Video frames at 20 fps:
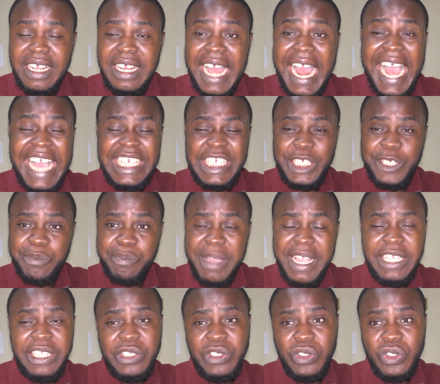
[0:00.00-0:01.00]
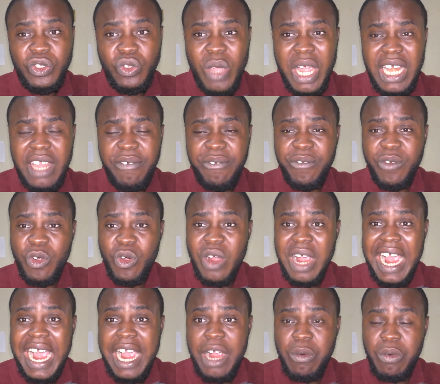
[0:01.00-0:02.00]
I spent
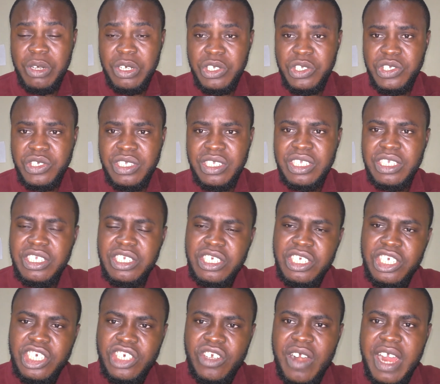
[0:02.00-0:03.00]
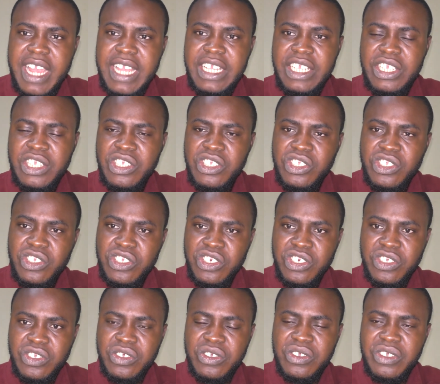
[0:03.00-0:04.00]
24 hours trying to
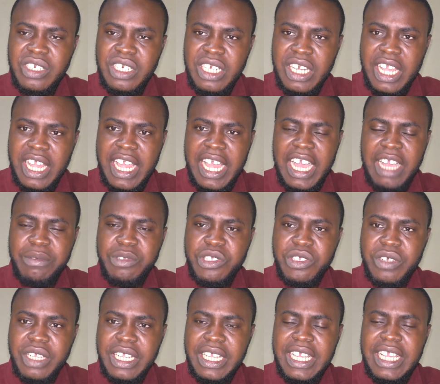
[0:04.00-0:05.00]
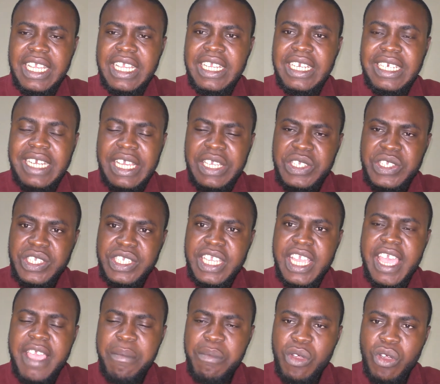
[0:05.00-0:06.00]
do the capturing. The
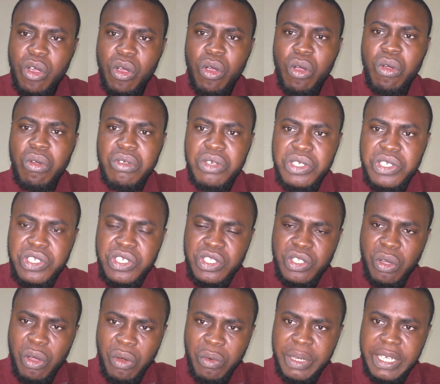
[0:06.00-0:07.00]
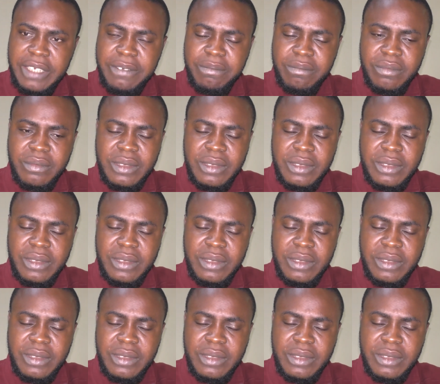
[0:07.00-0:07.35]
same old story.